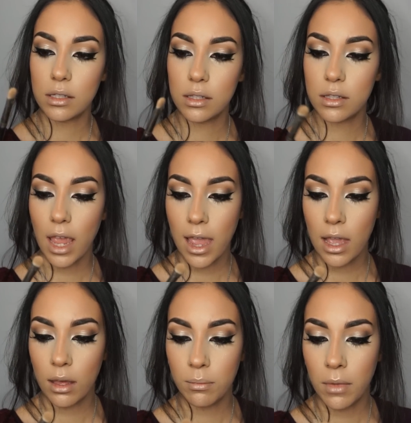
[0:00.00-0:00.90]
This is
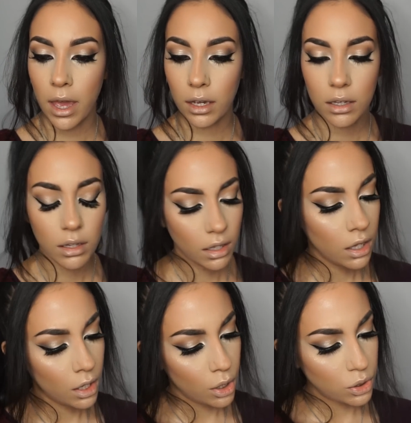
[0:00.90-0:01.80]
a MAC
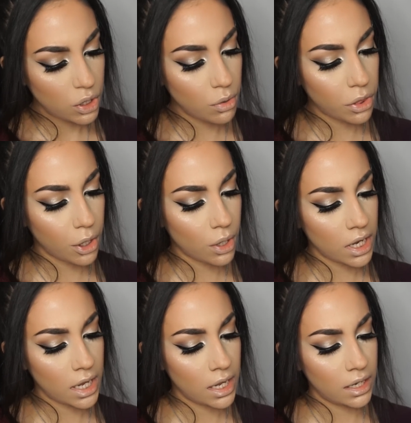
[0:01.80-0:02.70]

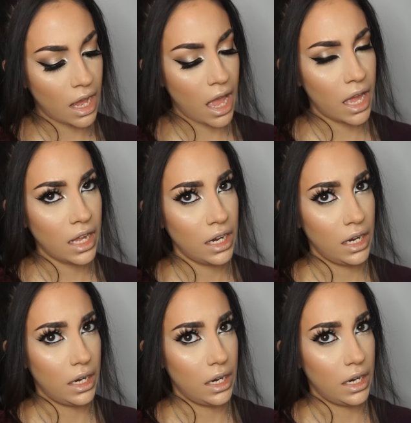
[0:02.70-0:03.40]
239.